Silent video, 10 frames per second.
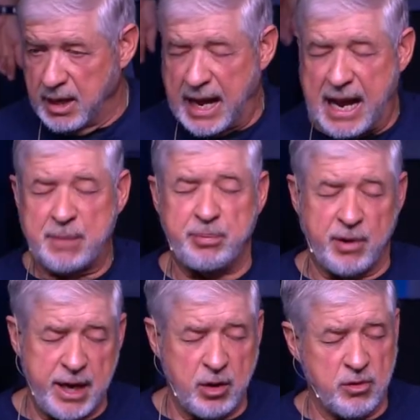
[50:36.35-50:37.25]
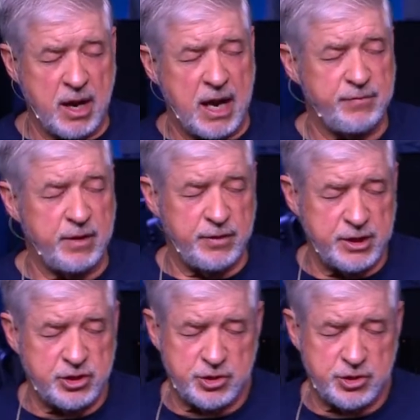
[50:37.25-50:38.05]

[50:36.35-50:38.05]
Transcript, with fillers: I pray, O oh God, that this